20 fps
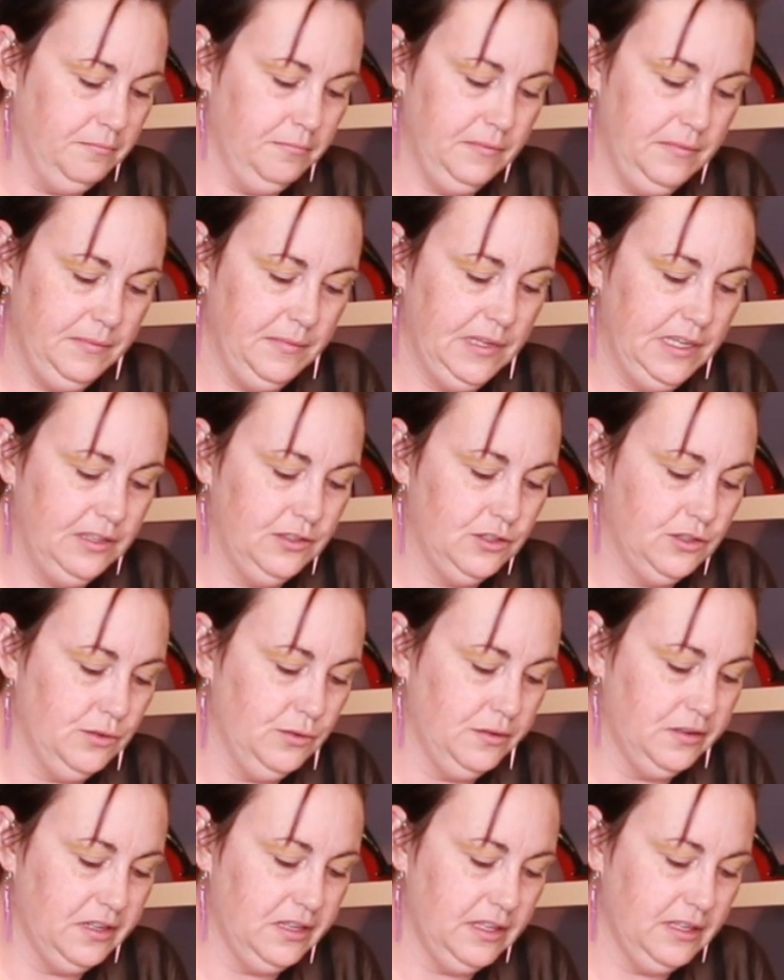I'll make
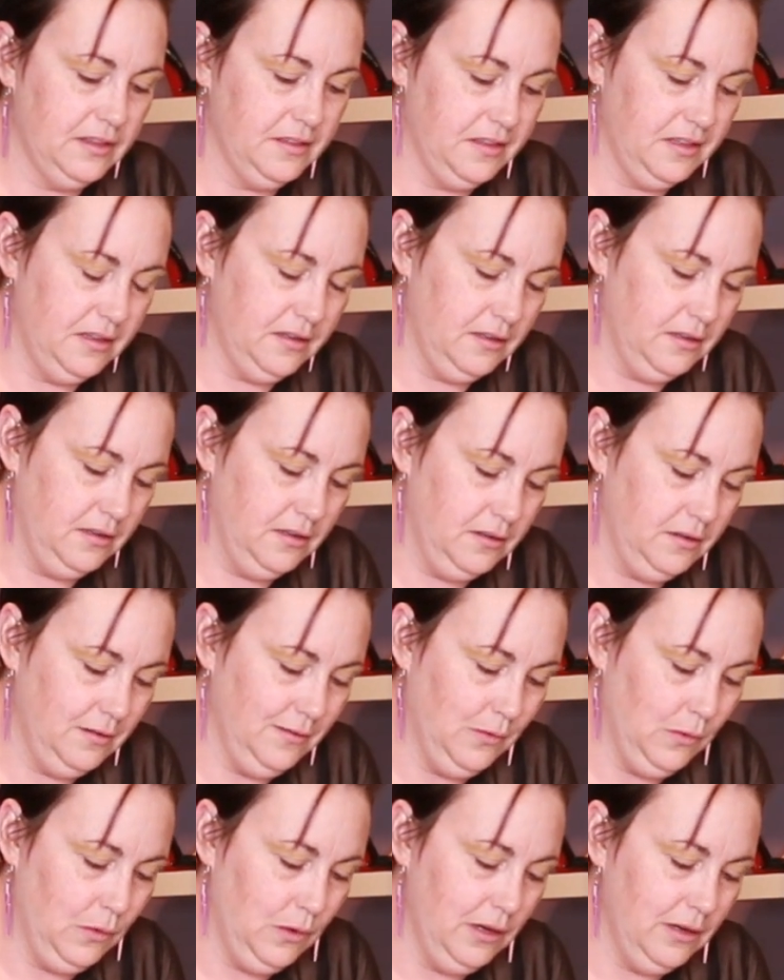sure I get the
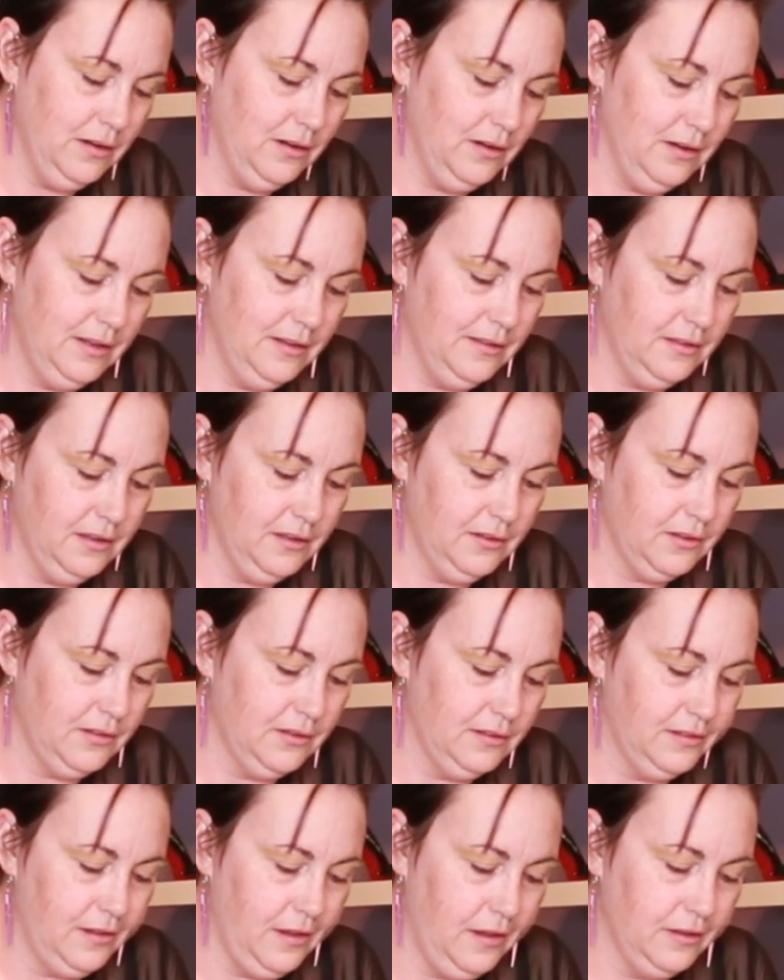water in there so
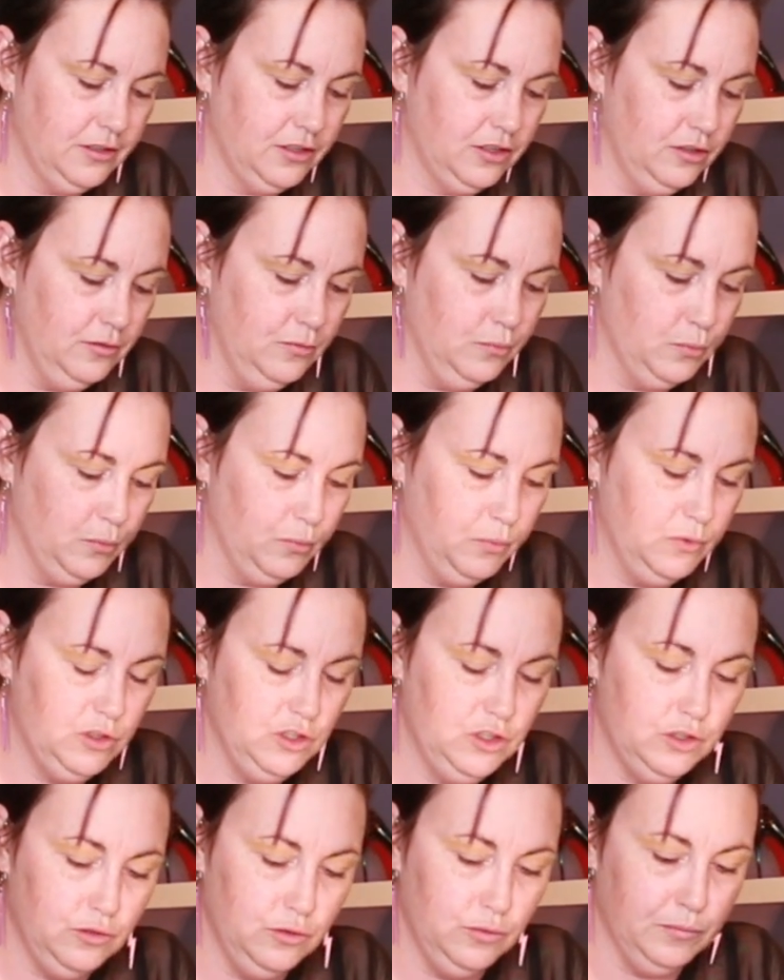it's not too
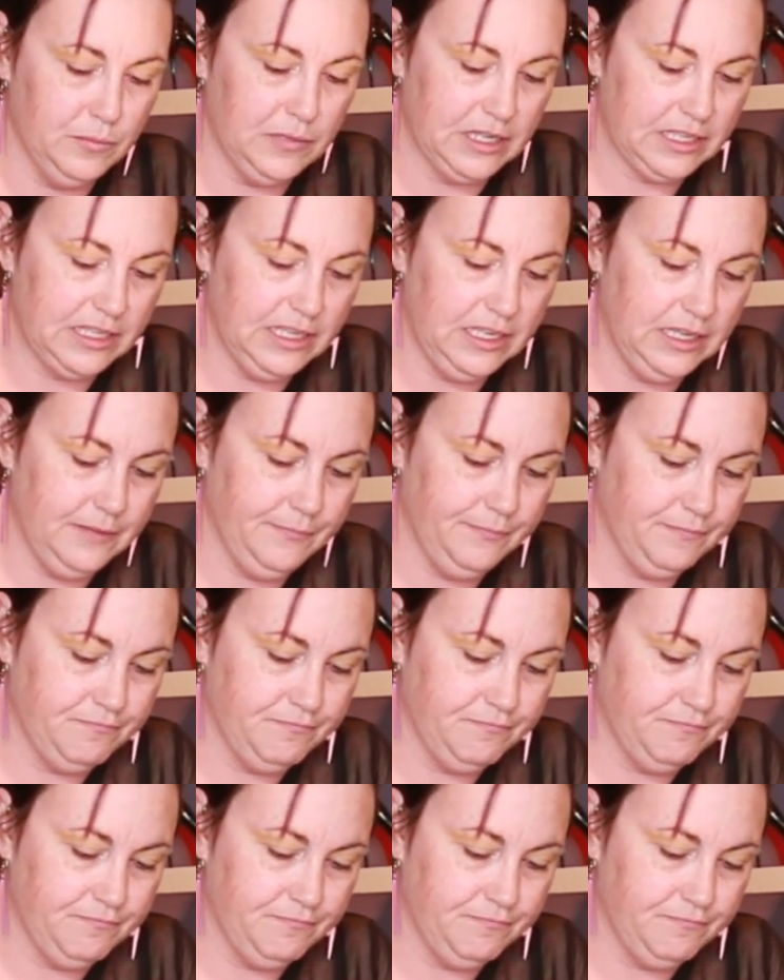mucky.